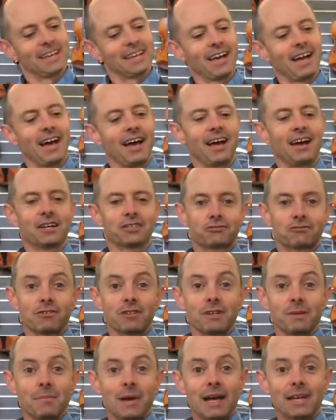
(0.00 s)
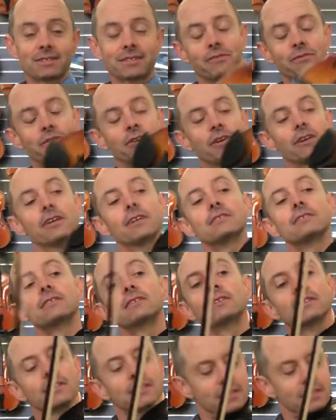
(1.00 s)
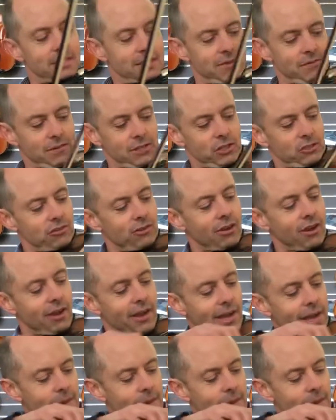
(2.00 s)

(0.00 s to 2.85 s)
Struna Master first. Let's give it a try.